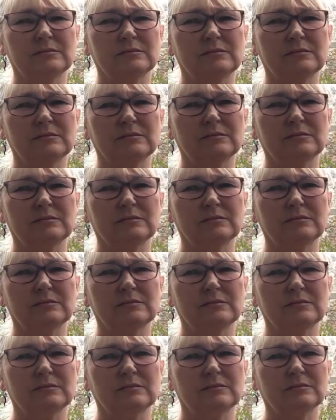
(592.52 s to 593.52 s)

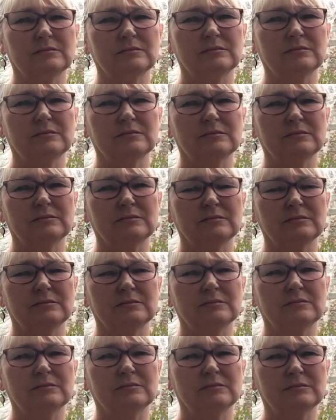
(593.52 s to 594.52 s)

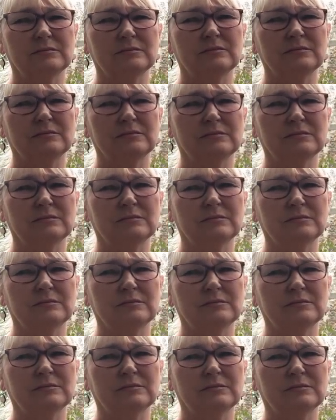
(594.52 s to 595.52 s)

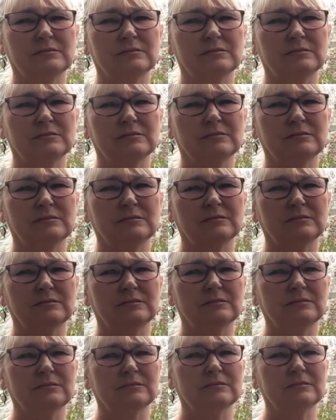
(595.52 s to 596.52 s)

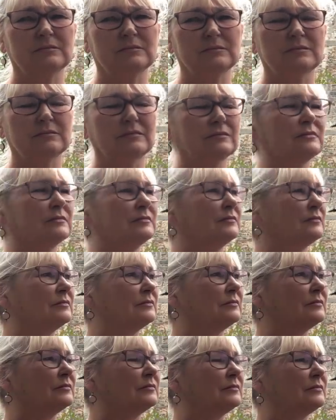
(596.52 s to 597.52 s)

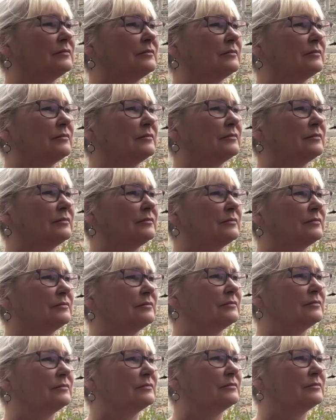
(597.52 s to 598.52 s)

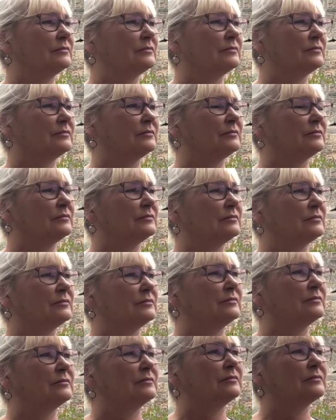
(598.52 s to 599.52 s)

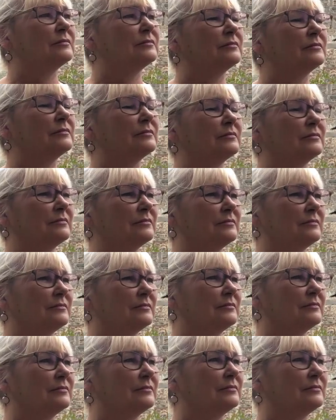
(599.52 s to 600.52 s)
(not speaking)